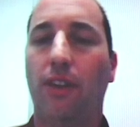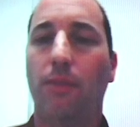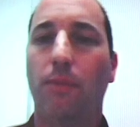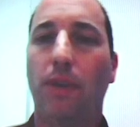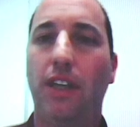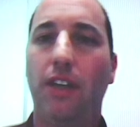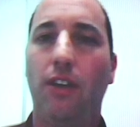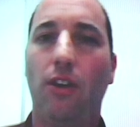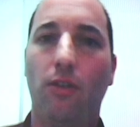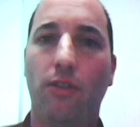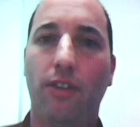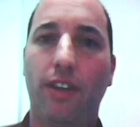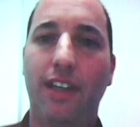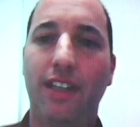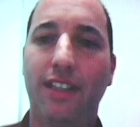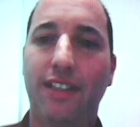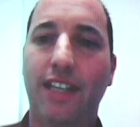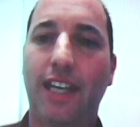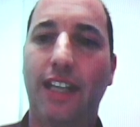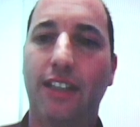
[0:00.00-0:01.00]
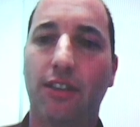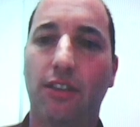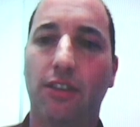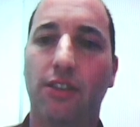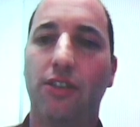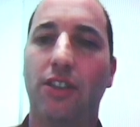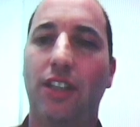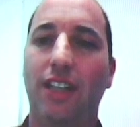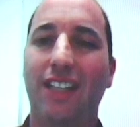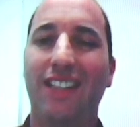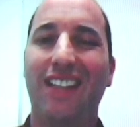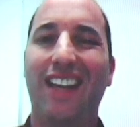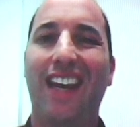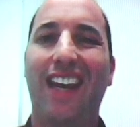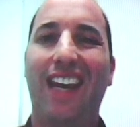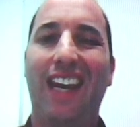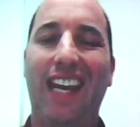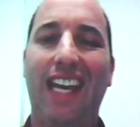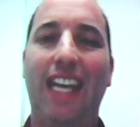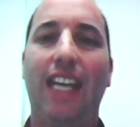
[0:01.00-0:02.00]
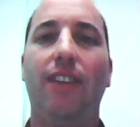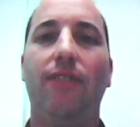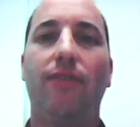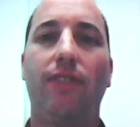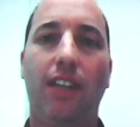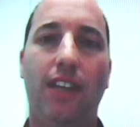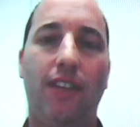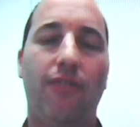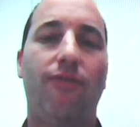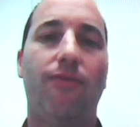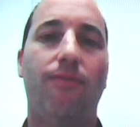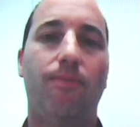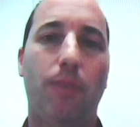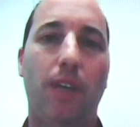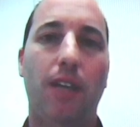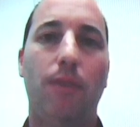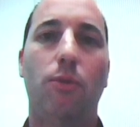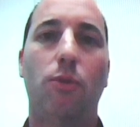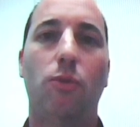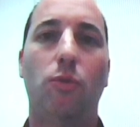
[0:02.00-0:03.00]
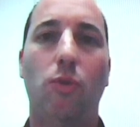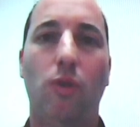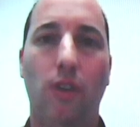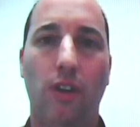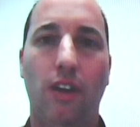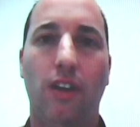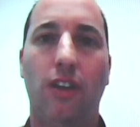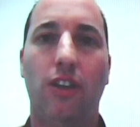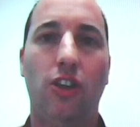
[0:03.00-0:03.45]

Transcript: I mean, these technologies, even if people